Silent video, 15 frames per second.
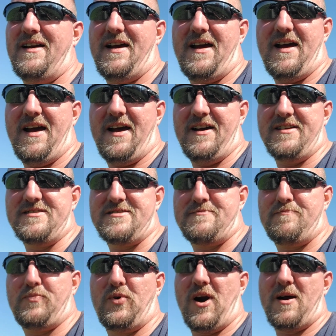has
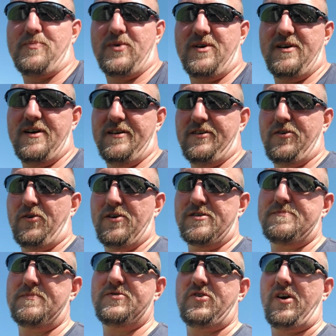proper and
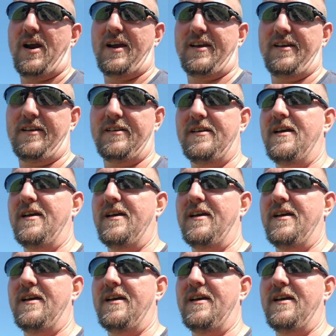crisp tracking.